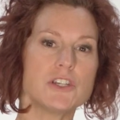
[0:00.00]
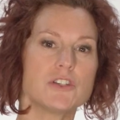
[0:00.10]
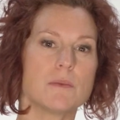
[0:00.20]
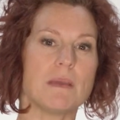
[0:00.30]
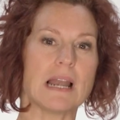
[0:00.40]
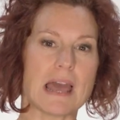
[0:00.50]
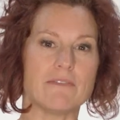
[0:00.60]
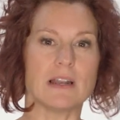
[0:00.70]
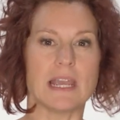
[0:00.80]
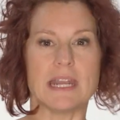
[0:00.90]
should be
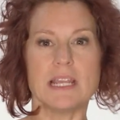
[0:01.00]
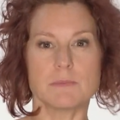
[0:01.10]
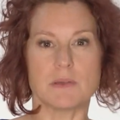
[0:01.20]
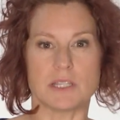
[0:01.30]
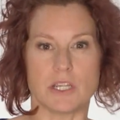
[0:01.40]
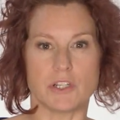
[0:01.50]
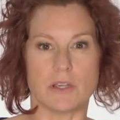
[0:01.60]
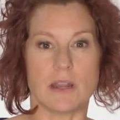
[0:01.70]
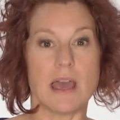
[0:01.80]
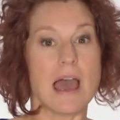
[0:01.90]
level in its
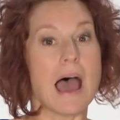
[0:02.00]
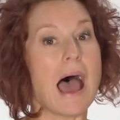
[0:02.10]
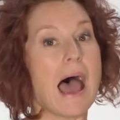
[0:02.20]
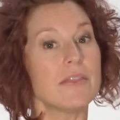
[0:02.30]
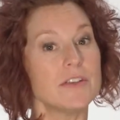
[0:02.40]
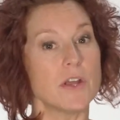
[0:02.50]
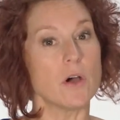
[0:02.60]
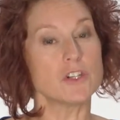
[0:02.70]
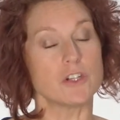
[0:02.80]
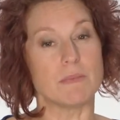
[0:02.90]
position and the
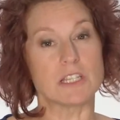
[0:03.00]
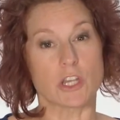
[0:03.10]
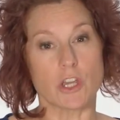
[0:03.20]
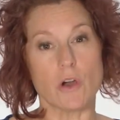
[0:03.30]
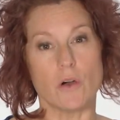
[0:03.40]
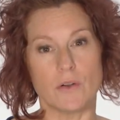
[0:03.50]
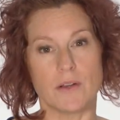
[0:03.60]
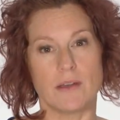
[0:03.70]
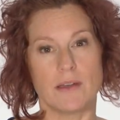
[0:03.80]
door should be secured.